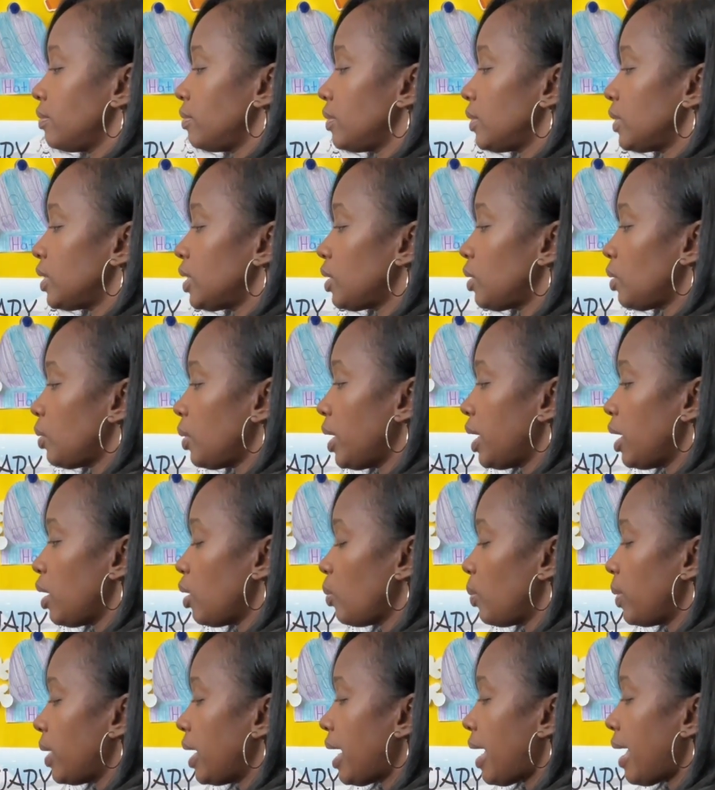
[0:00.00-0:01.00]
So
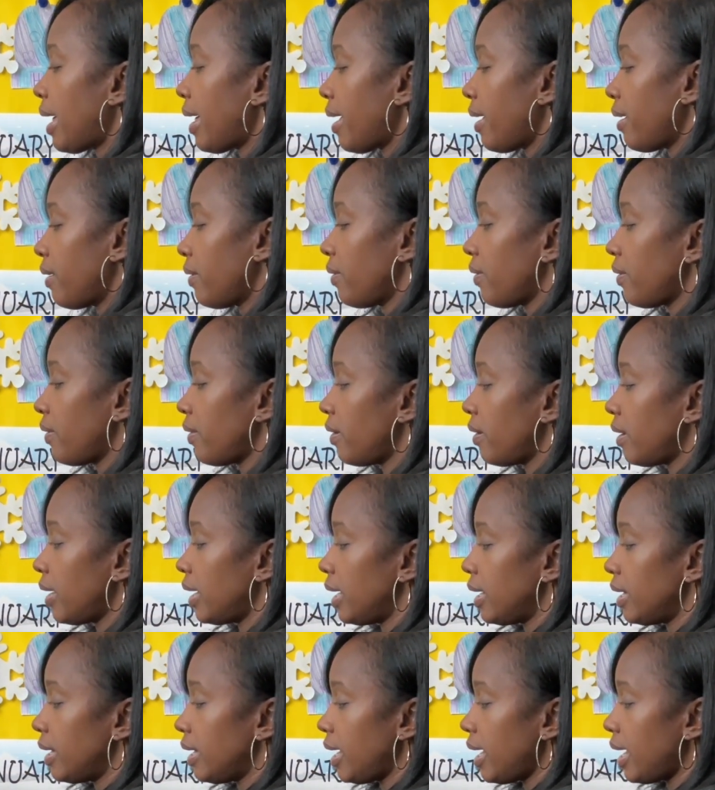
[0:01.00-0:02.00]
here we have
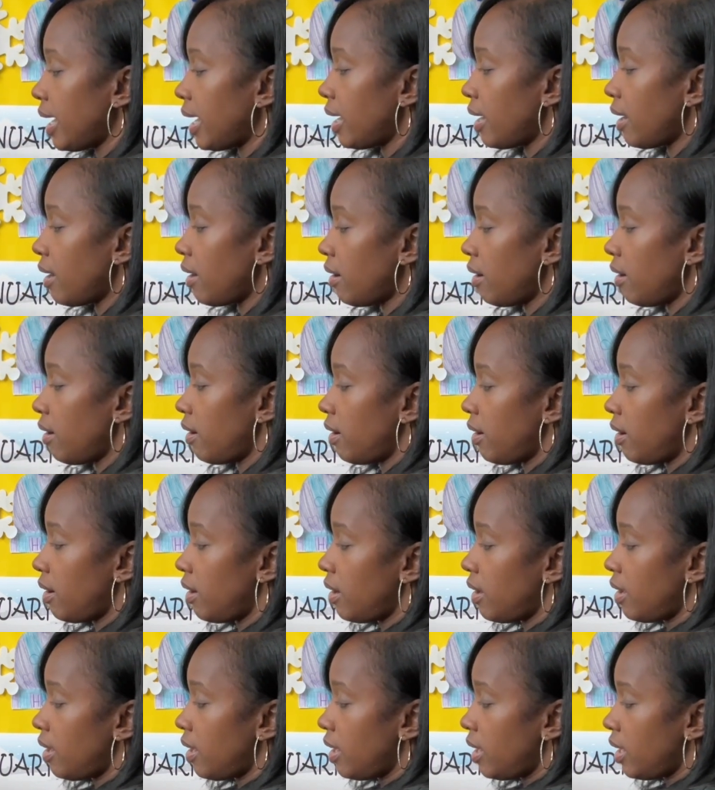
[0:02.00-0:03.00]
it here.
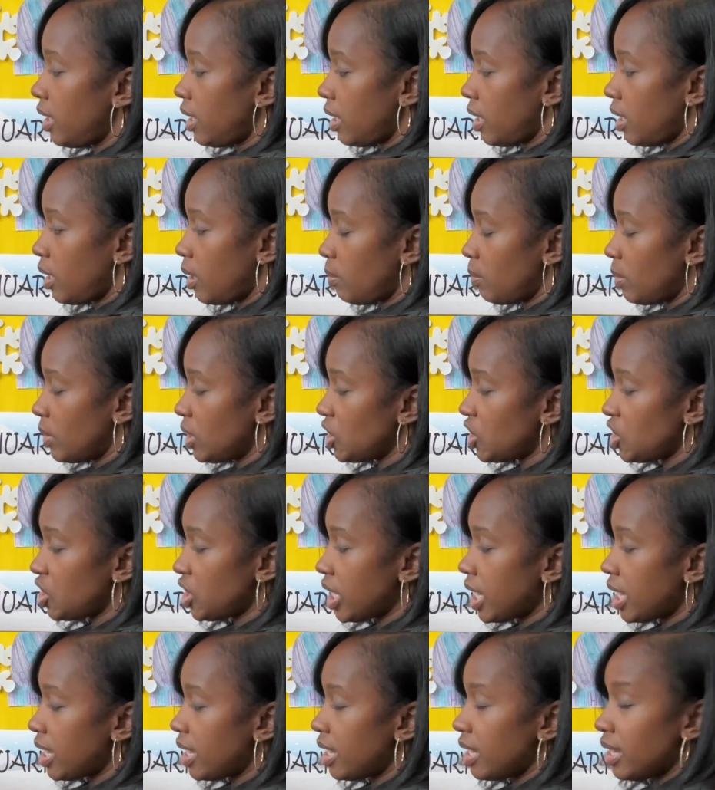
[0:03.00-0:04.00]
Miss
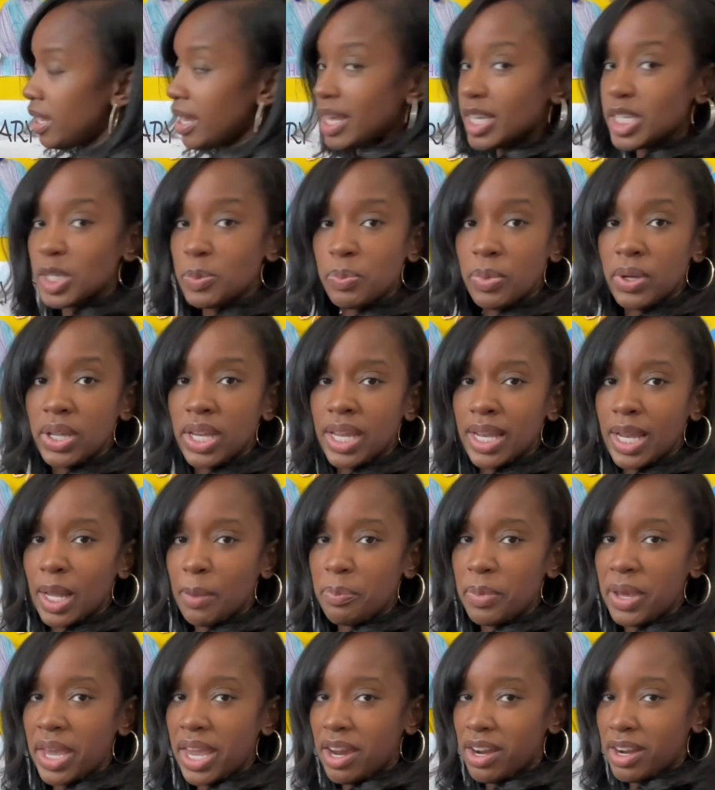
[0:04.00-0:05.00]
Shannon is putting it
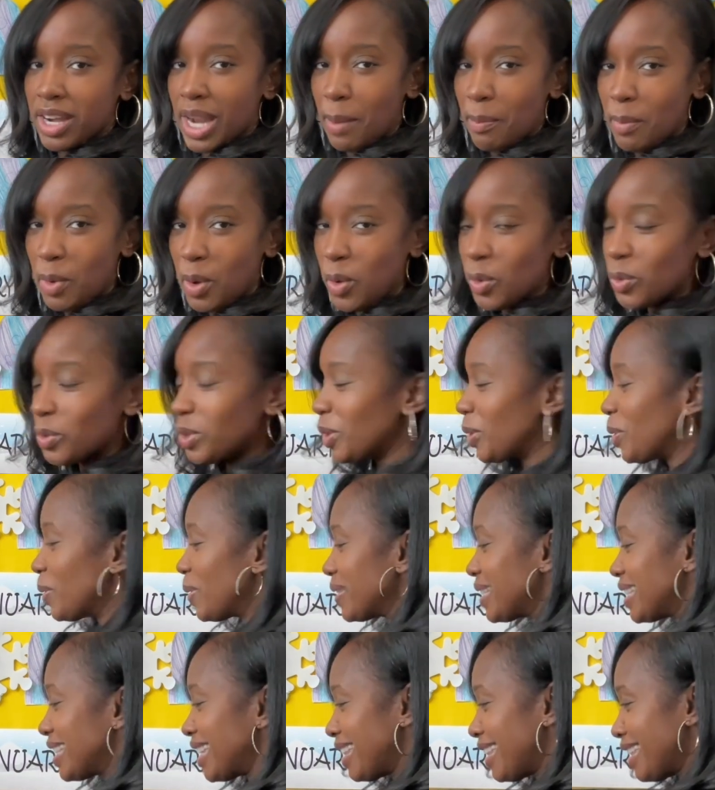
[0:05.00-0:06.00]
up here and I'm holding
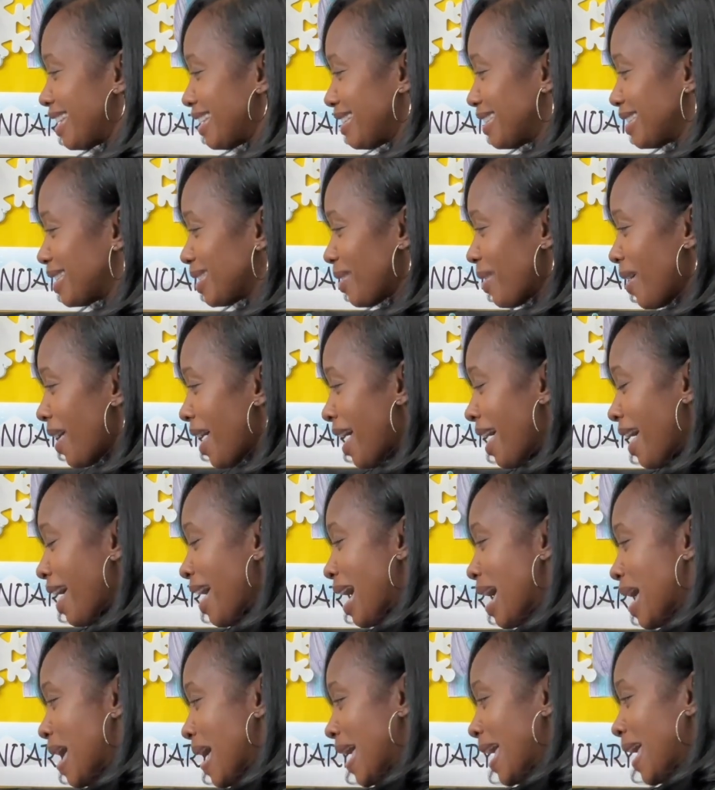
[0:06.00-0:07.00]
on to this so
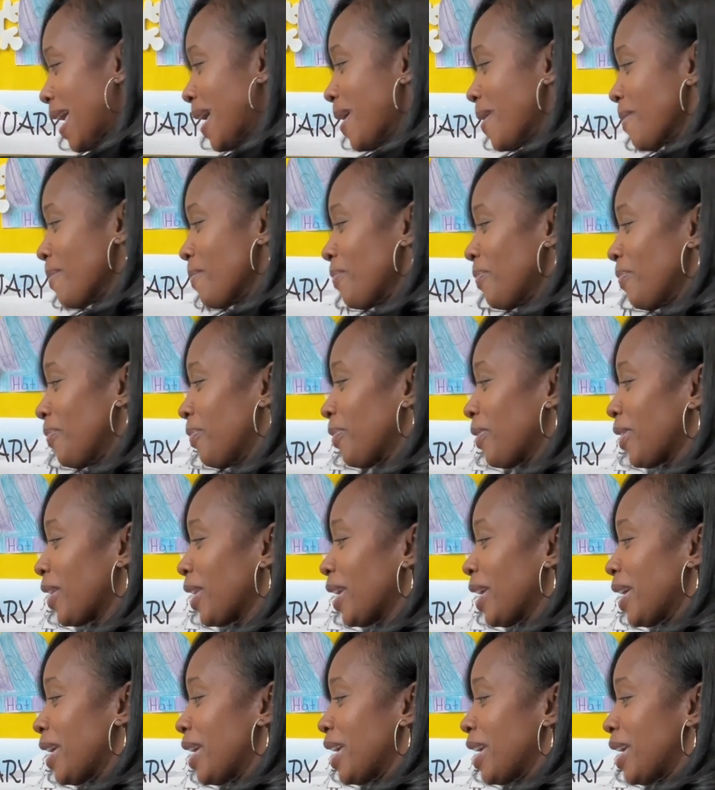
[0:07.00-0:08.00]
I
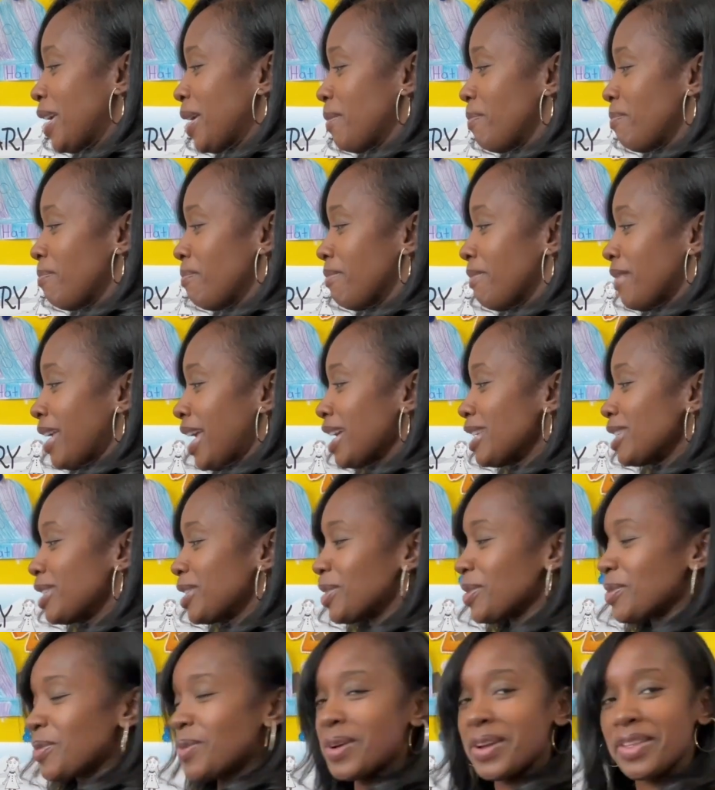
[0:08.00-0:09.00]
make
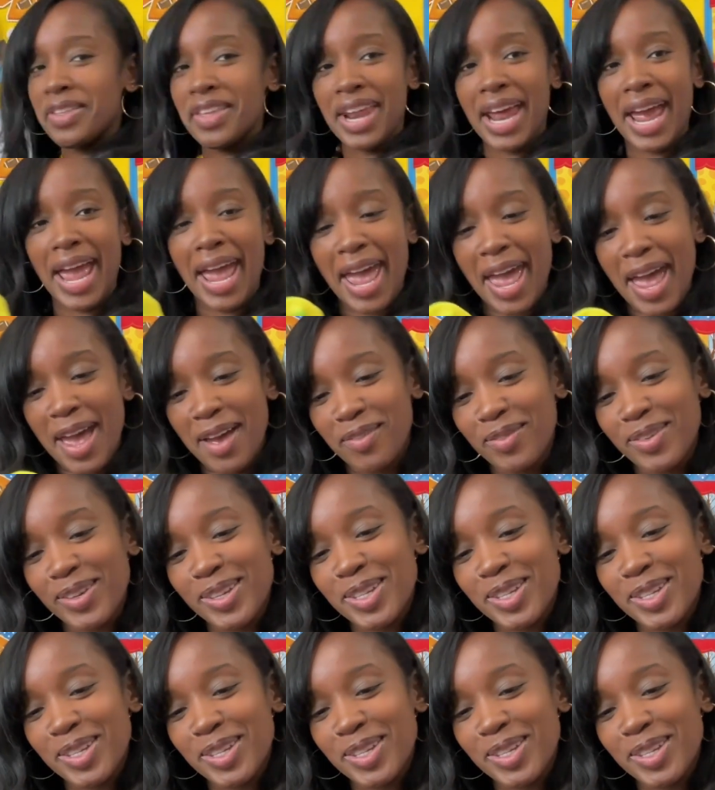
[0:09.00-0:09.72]
sure that I have the